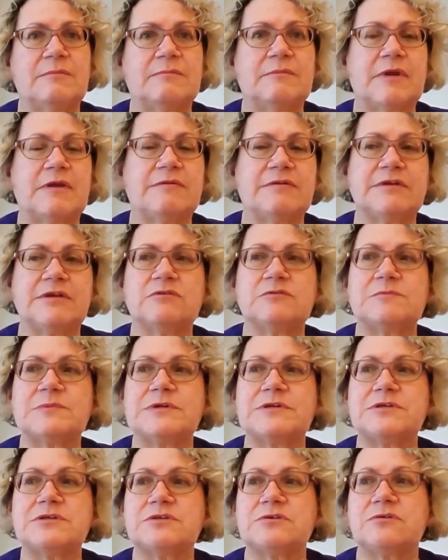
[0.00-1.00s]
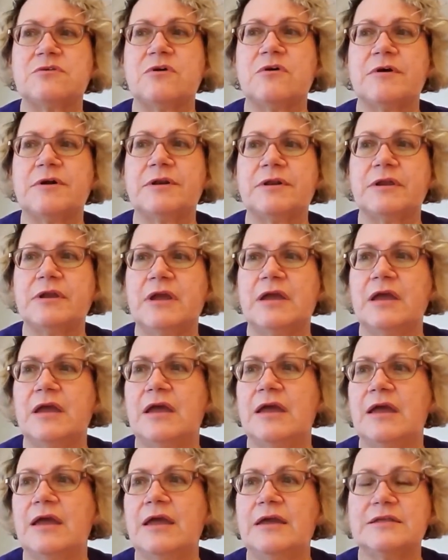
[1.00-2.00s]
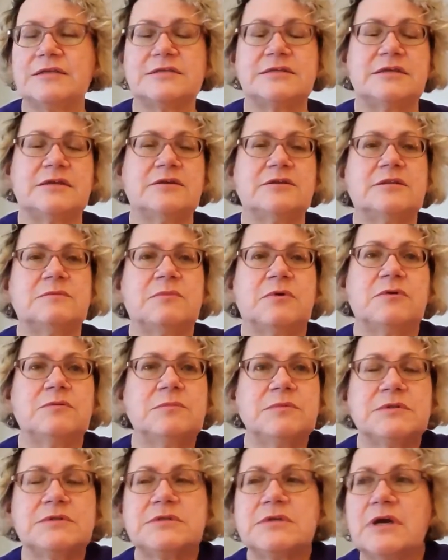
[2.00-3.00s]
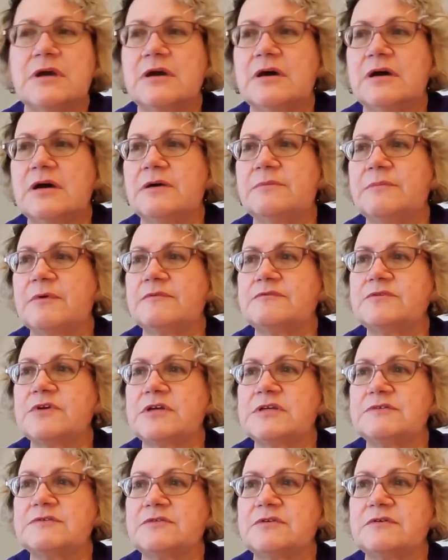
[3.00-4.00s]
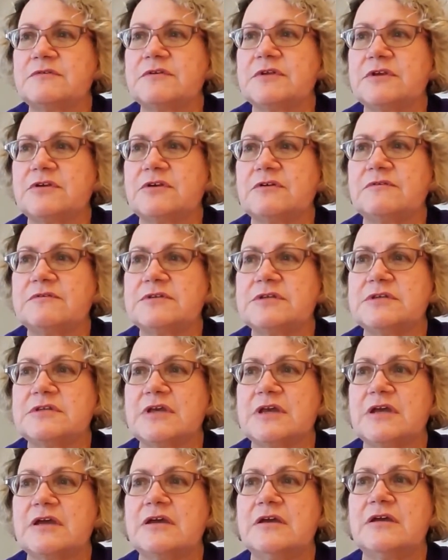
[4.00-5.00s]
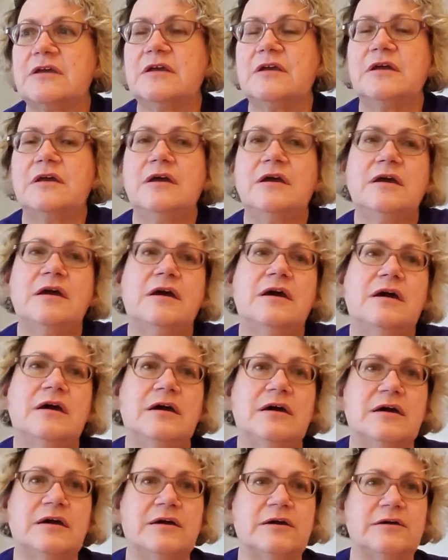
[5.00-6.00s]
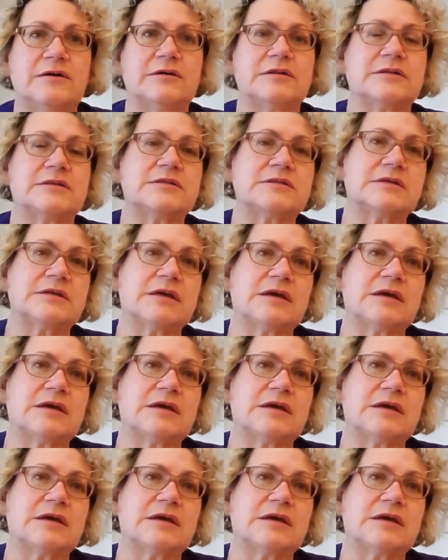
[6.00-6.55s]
everything will be still on Etsy at the moment. I've transferred everything over to there. And